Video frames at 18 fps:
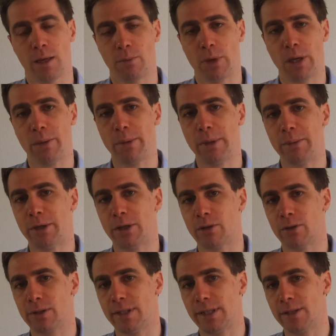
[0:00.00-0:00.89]
maybe
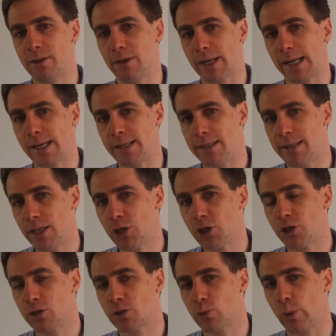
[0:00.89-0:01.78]
because these
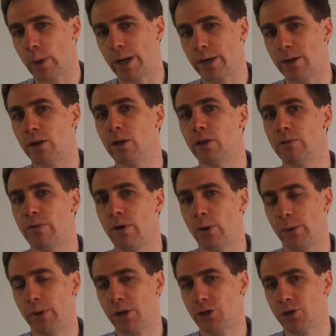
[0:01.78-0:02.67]
organizations were not
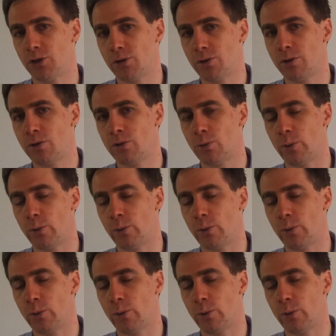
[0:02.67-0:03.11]
very sure